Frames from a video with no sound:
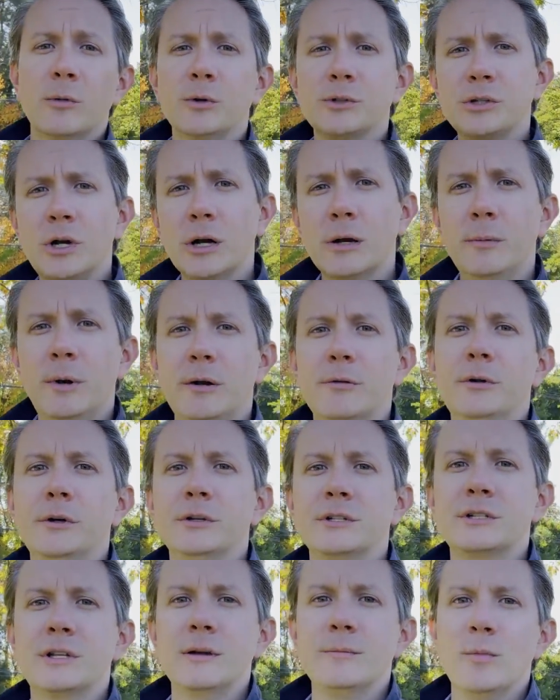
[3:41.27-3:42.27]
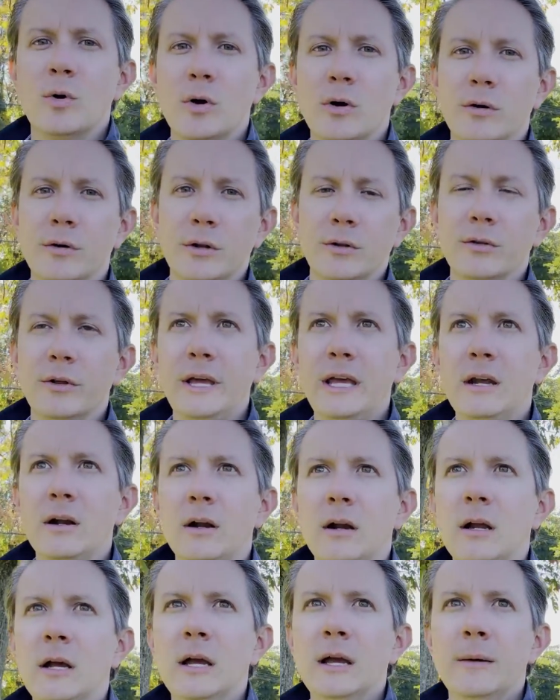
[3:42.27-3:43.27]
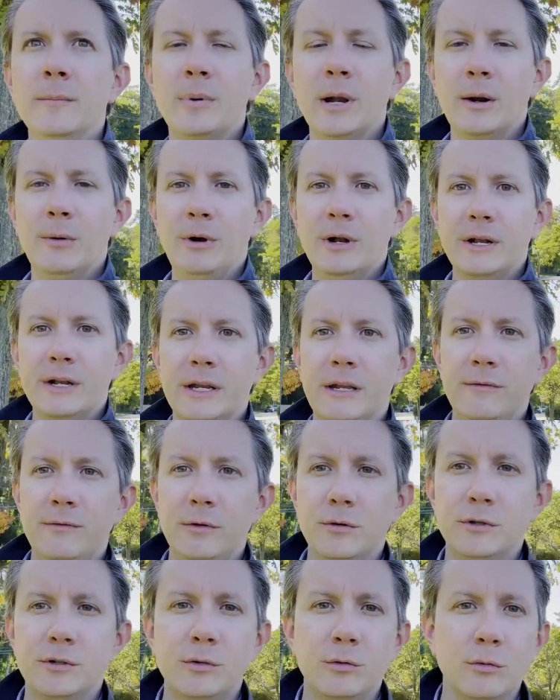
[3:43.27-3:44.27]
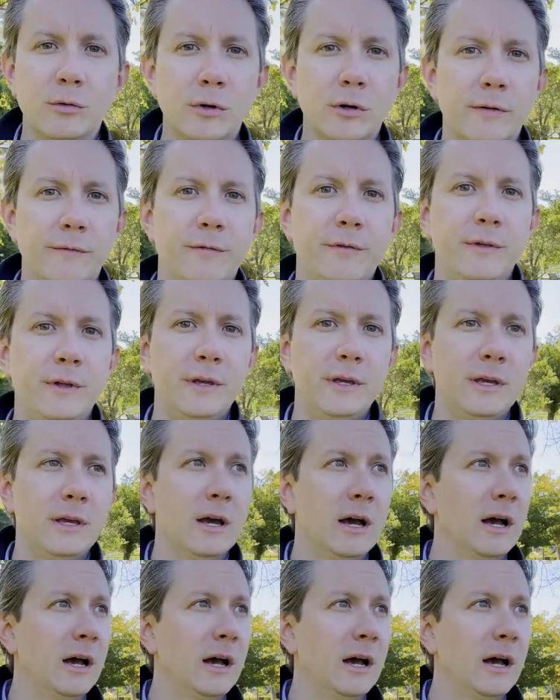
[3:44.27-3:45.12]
We'll talk about real estate more a little later, but I wanted to give you a tour of the